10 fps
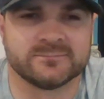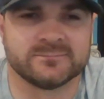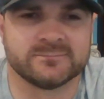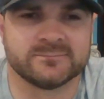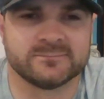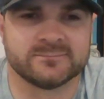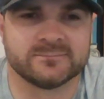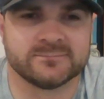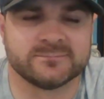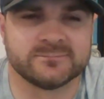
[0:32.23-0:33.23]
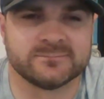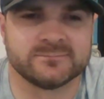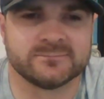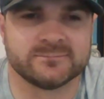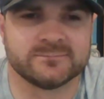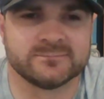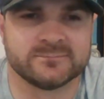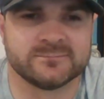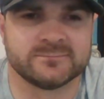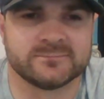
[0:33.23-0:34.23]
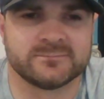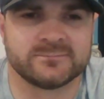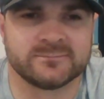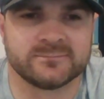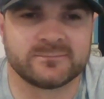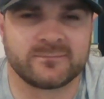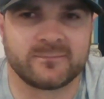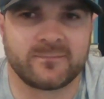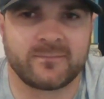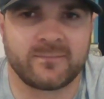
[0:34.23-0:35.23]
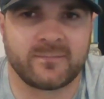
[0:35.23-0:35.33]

The person shown says nothing.